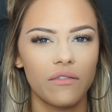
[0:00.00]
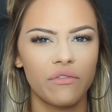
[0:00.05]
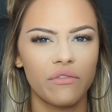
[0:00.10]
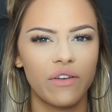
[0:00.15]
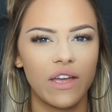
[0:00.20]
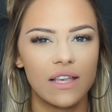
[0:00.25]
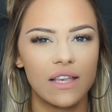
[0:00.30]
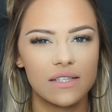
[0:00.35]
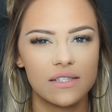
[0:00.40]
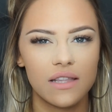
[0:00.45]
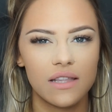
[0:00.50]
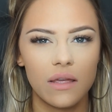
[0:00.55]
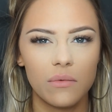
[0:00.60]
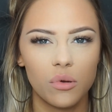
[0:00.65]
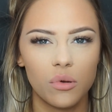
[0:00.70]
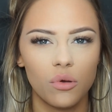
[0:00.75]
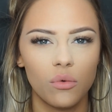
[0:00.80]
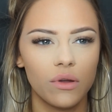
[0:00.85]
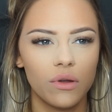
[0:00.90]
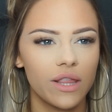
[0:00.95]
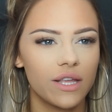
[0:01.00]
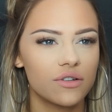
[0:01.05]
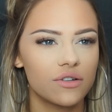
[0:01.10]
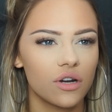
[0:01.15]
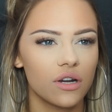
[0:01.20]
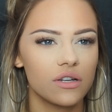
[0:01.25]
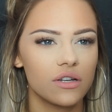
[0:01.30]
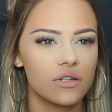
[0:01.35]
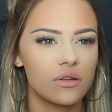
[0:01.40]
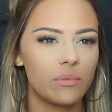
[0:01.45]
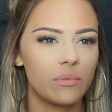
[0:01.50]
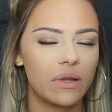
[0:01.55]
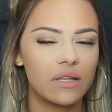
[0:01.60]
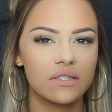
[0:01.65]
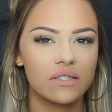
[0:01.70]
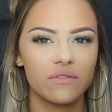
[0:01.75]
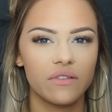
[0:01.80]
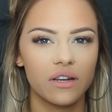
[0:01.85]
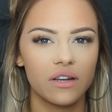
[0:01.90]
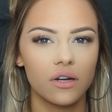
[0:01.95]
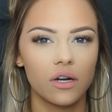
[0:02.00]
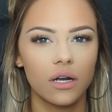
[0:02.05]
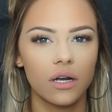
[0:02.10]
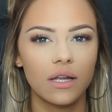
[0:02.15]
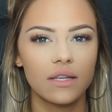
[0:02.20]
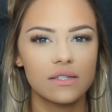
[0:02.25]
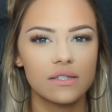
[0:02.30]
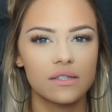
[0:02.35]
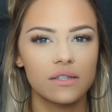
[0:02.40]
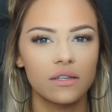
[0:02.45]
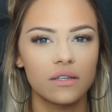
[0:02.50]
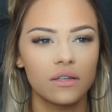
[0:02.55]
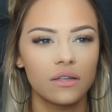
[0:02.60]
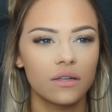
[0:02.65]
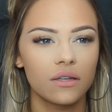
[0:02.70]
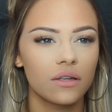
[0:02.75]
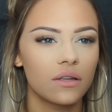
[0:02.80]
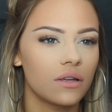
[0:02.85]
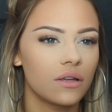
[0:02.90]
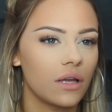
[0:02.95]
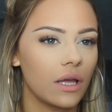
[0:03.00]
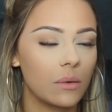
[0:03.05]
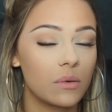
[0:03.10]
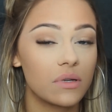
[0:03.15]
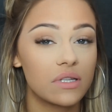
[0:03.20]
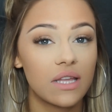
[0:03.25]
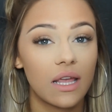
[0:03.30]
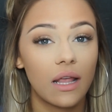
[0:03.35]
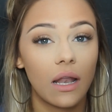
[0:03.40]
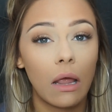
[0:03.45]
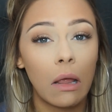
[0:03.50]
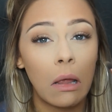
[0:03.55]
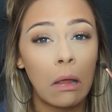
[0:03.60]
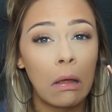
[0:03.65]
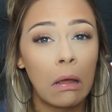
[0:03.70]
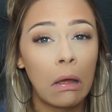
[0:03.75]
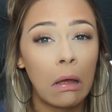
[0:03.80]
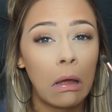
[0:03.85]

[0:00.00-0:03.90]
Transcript: face they put when they're trying to do bits of their eyes? I just hear that.